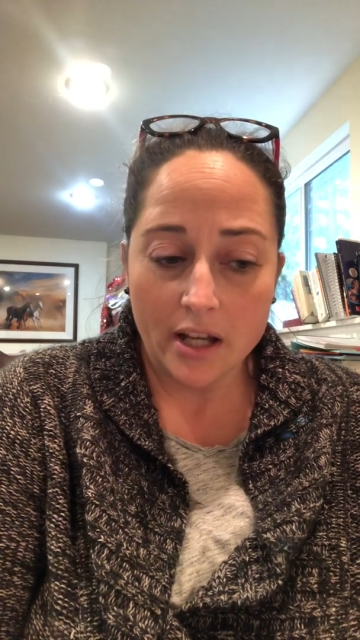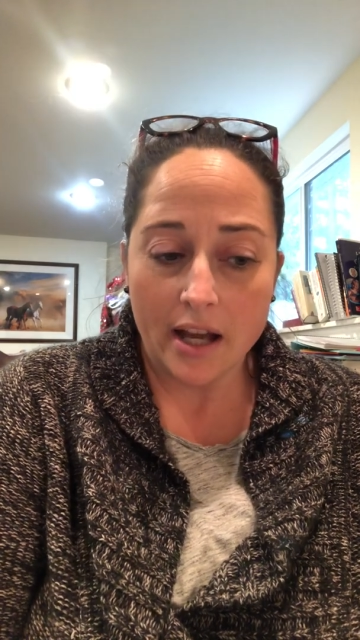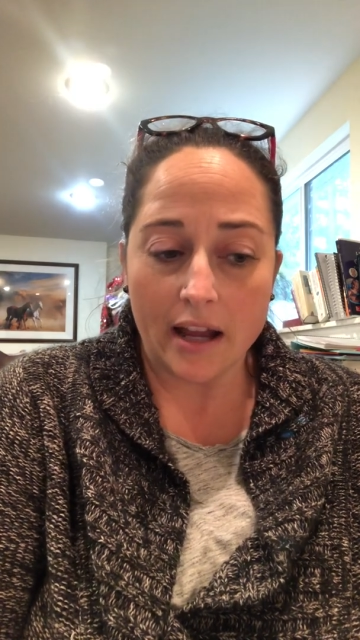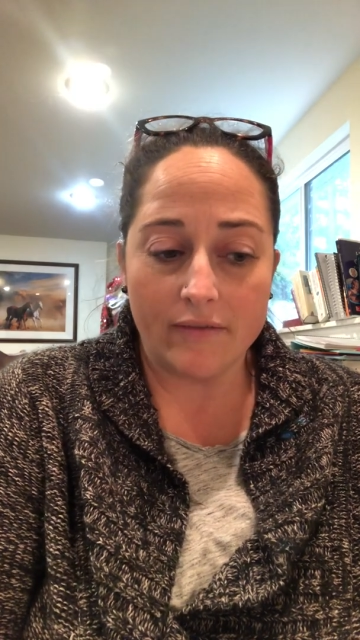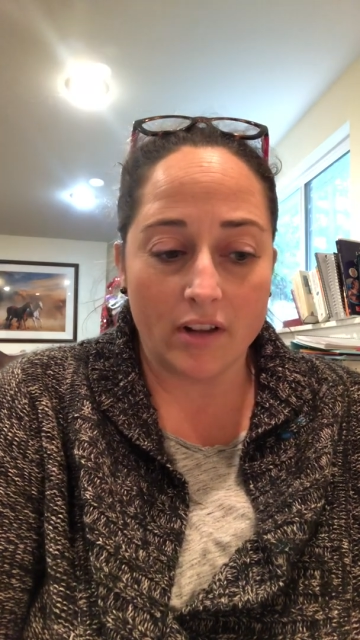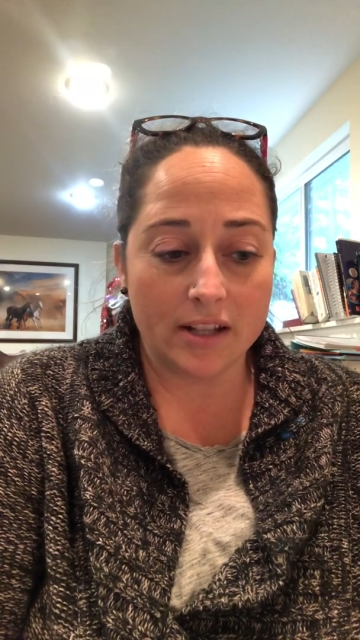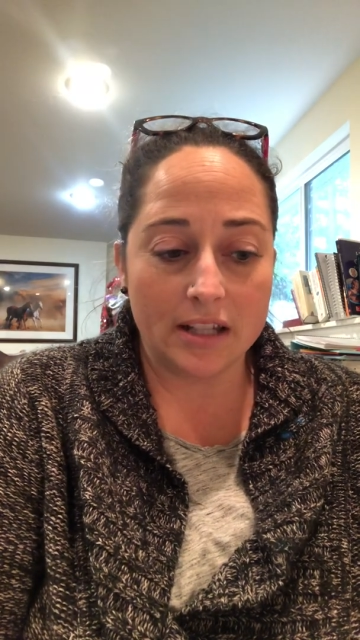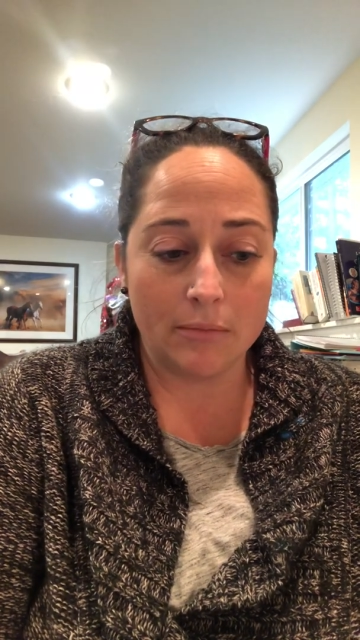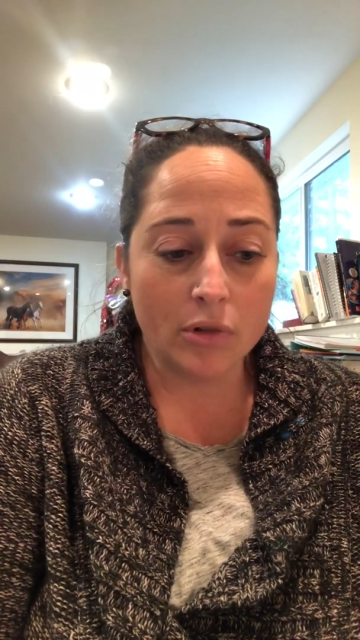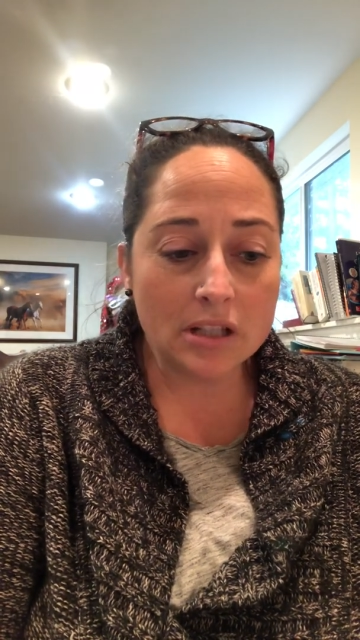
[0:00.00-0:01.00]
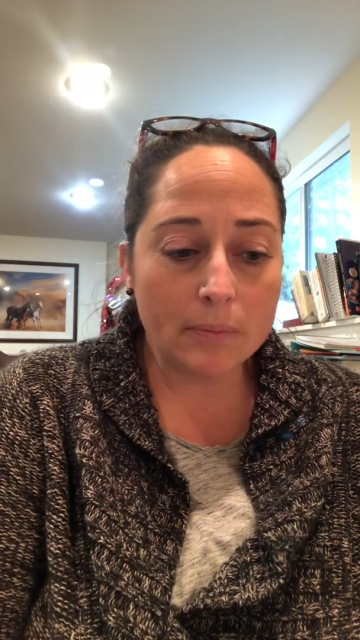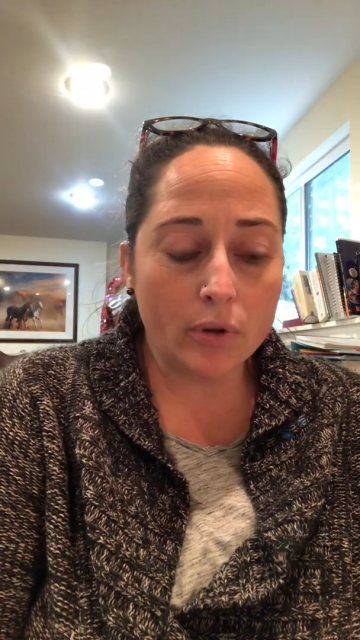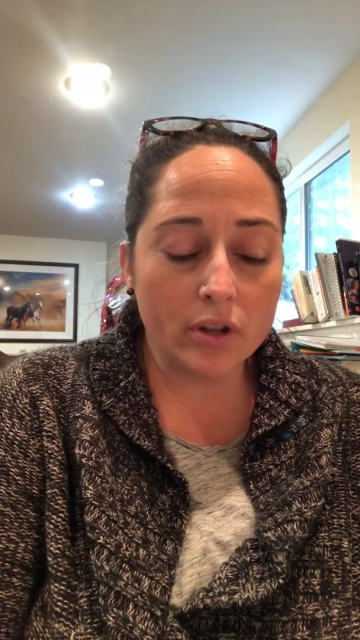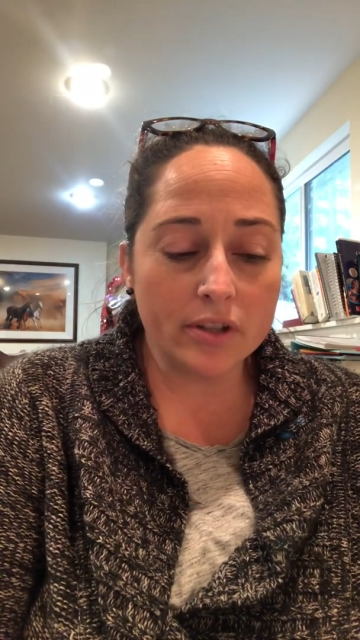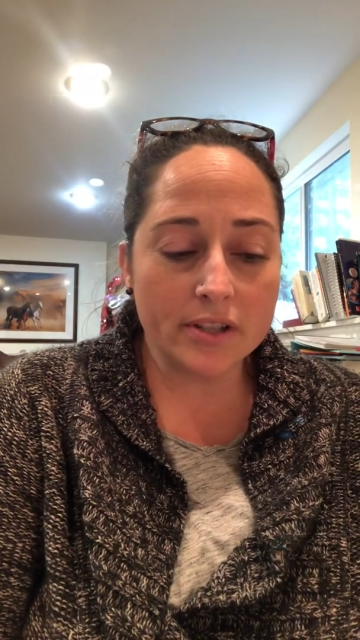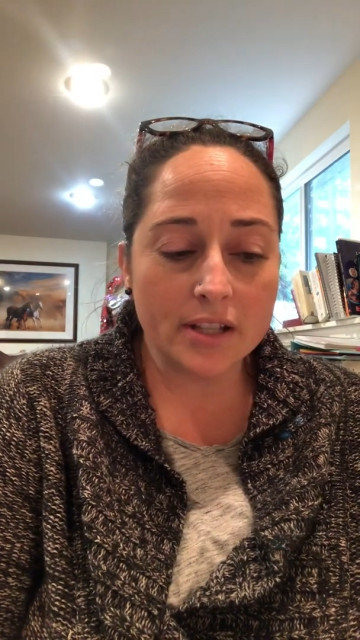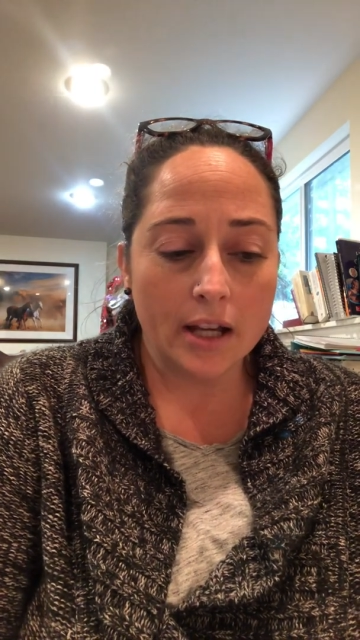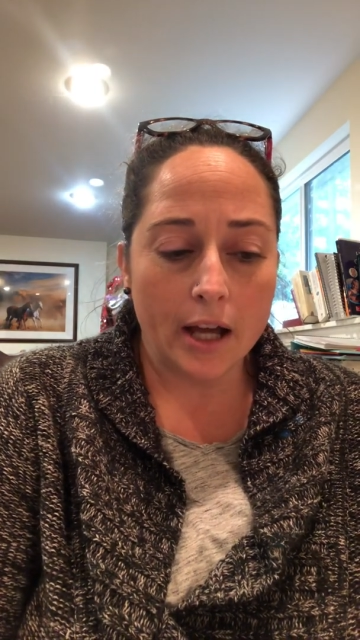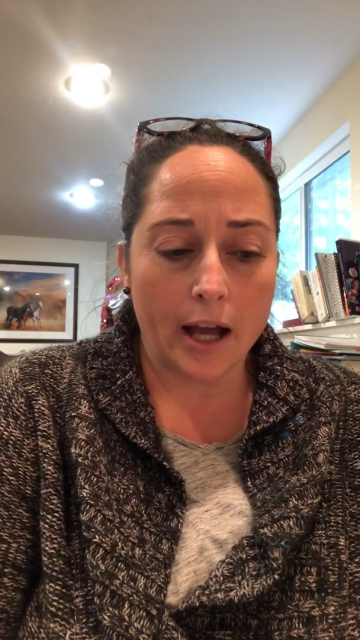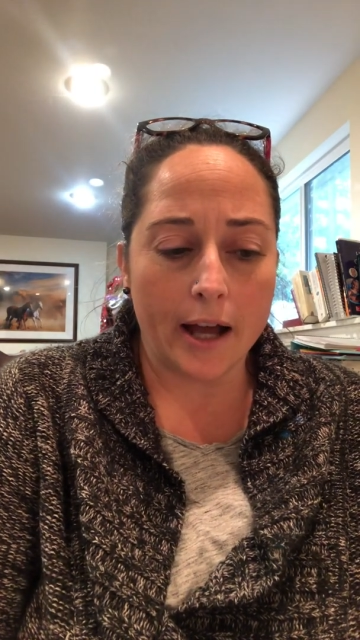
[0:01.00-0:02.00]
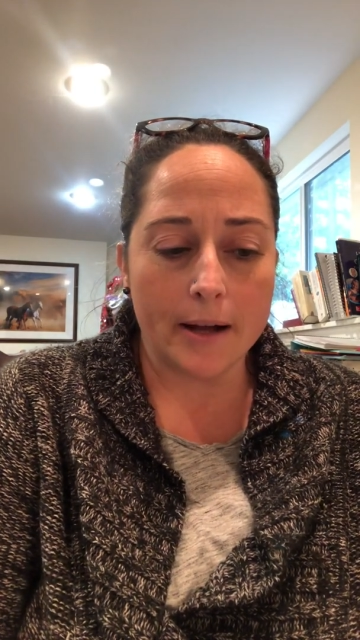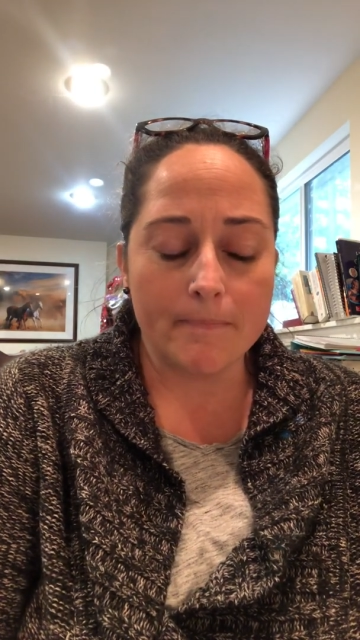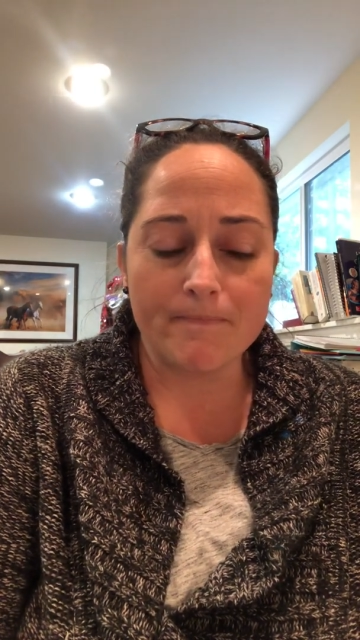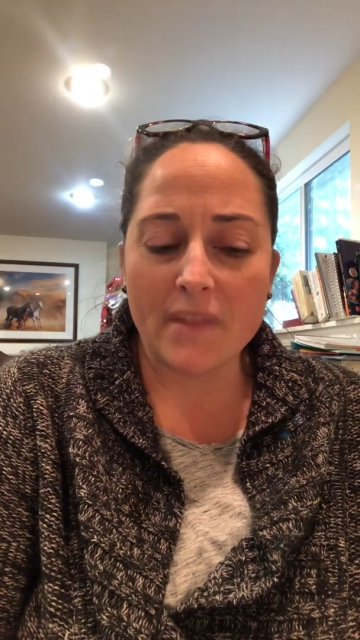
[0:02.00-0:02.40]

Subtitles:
I have not seen multiples. I